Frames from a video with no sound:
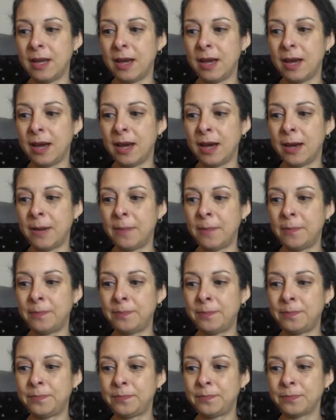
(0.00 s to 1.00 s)

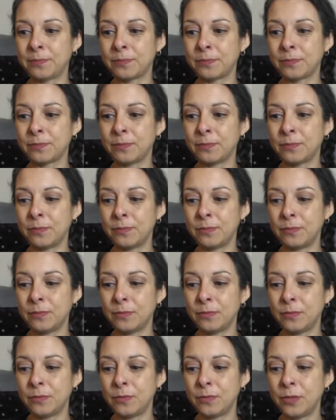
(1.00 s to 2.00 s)
um,
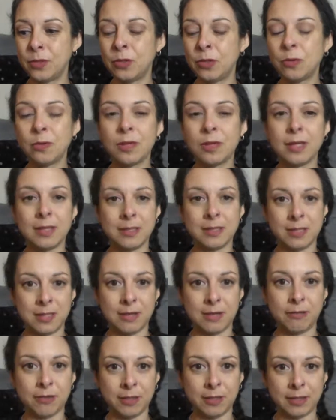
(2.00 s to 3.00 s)
do things
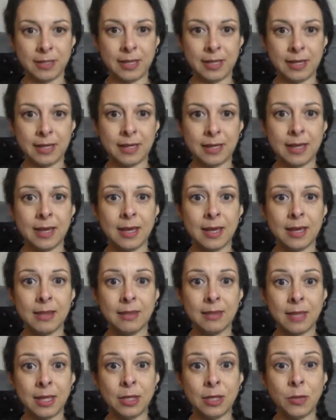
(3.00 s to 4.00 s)
differently
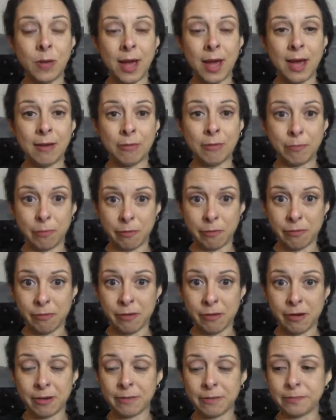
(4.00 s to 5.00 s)
than you have
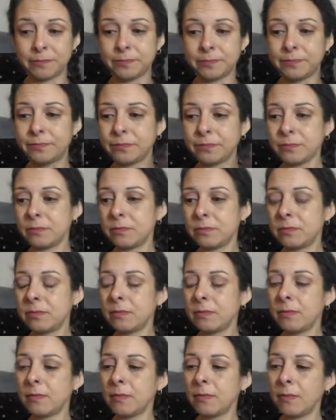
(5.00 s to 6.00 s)
before.
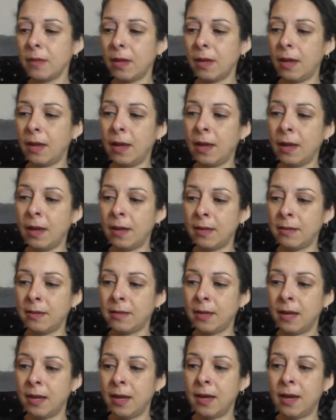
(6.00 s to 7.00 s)
And
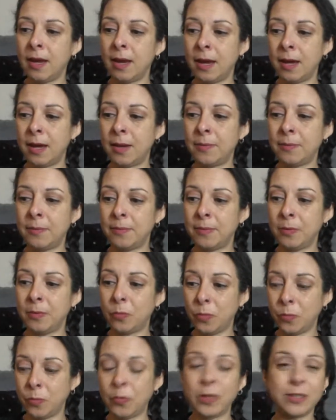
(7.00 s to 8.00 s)

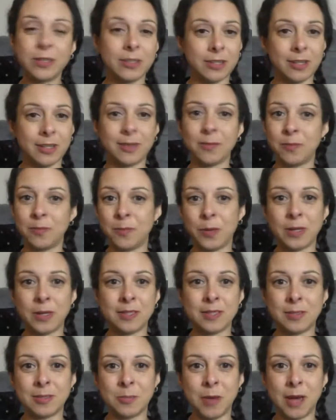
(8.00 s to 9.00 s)
which brings
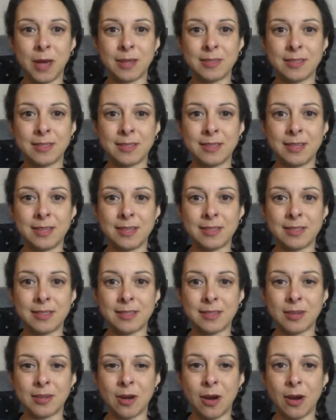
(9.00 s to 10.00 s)
us back to this
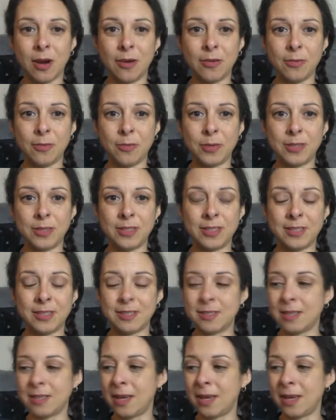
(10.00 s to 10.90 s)
card, which is